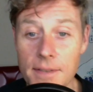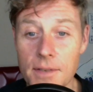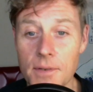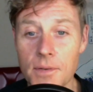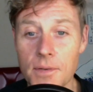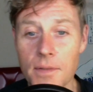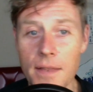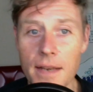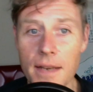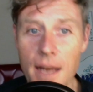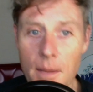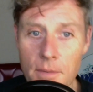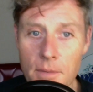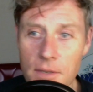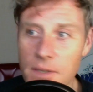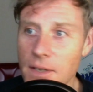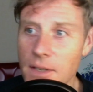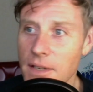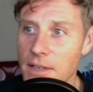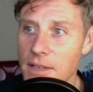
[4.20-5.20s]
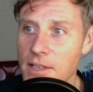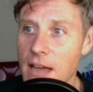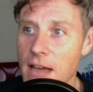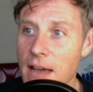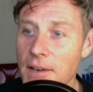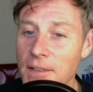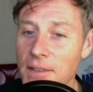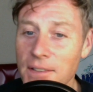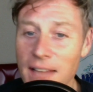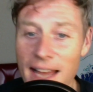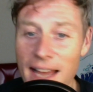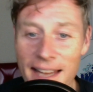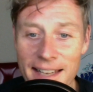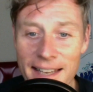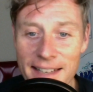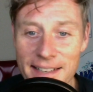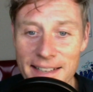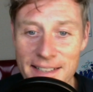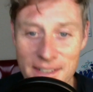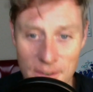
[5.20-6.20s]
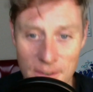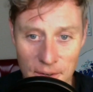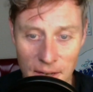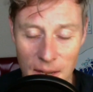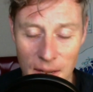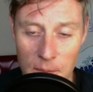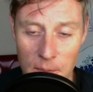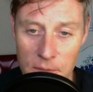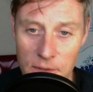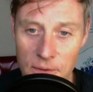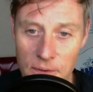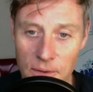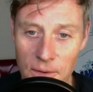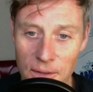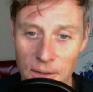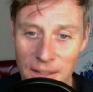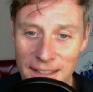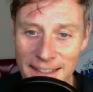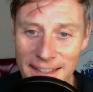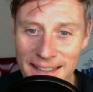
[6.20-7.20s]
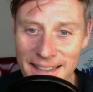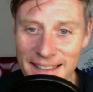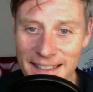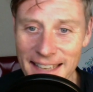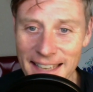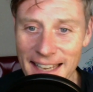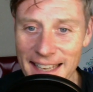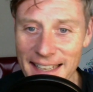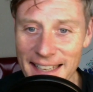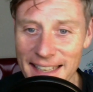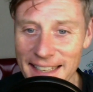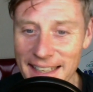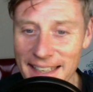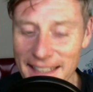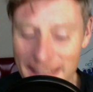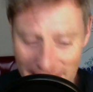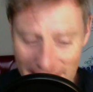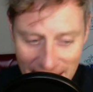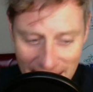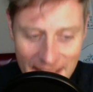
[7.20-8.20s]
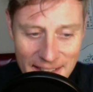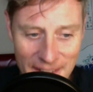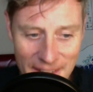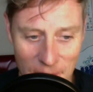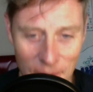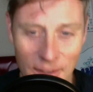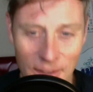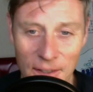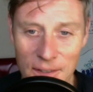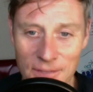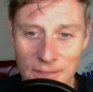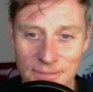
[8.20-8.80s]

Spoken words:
So then I'm just going to channel and see who comes through. And yeah, here we go.